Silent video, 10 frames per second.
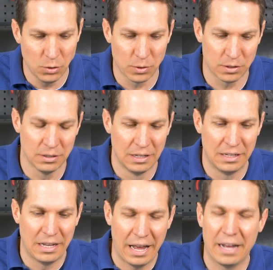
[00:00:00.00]
your
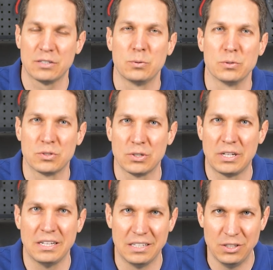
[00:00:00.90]
actual
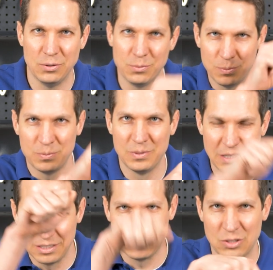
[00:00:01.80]
circuit and you
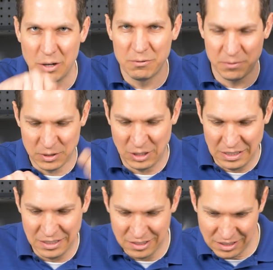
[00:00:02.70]
solve for
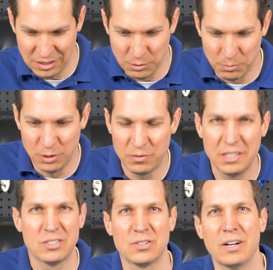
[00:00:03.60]
things and you move
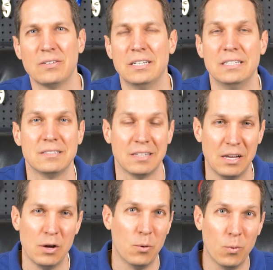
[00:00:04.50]
things around and it's
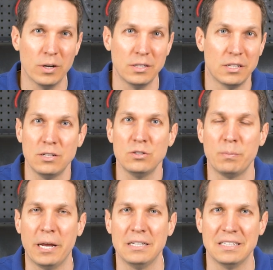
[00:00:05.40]
one, a
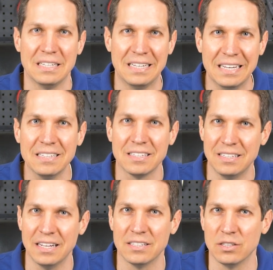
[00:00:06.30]
huge pain to get the
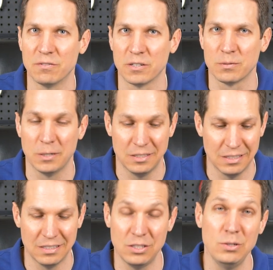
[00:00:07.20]
data in the first place
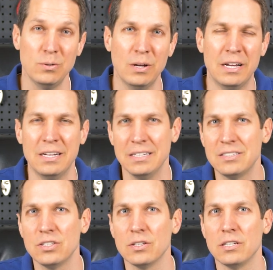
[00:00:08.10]
and two,
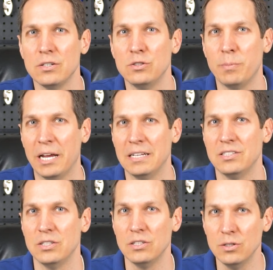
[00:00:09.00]
it's still a huge
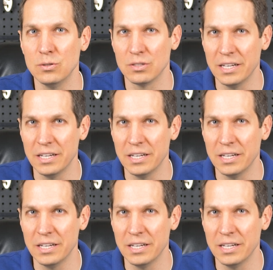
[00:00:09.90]
pain to use